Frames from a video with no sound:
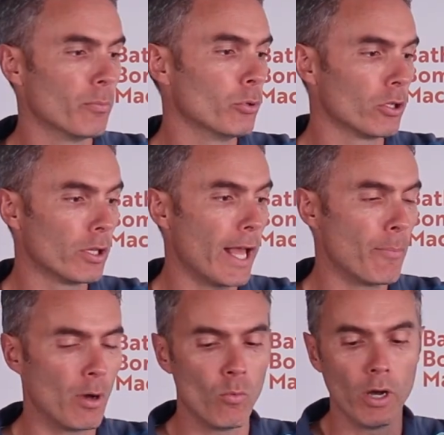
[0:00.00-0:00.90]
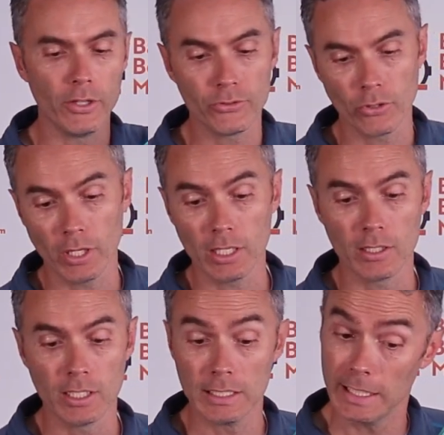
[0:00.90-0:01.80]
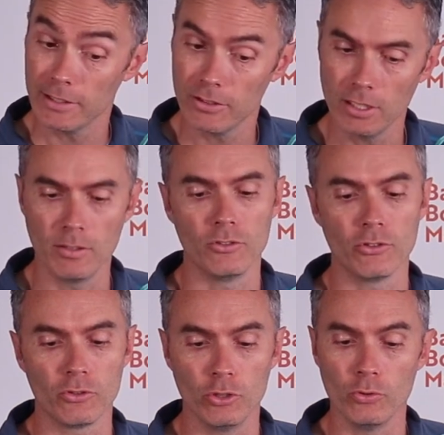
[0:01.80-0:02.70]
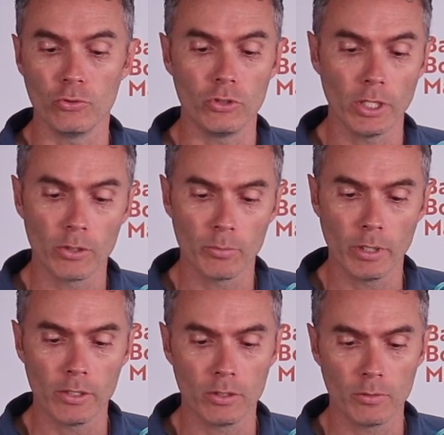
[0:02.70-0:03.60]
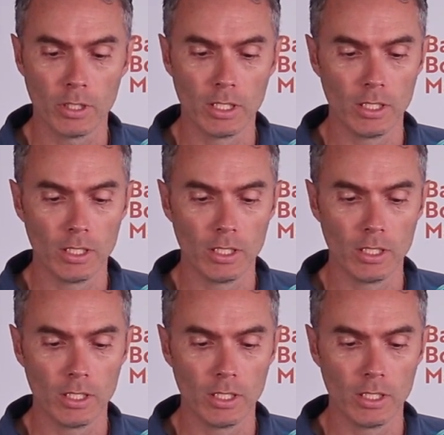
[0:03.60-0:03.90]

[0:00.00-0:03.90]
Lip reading: put a clamp on one so they could get lazy and just use the other button